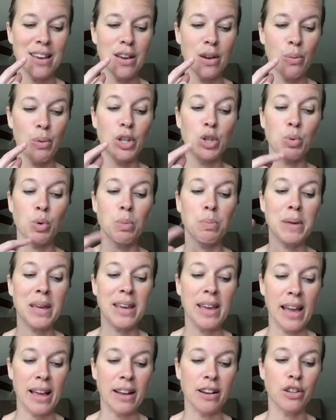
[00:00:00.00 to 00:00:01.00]
which will
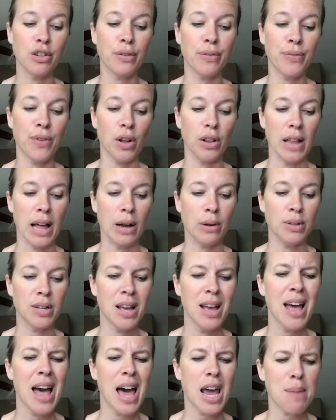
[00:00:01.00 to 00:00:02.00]
begin to fall out
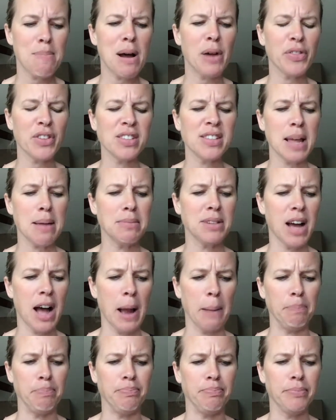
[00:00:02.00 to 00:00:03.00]
at about the same
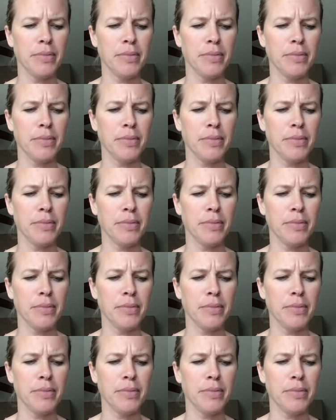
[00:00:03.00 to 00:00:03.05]
time.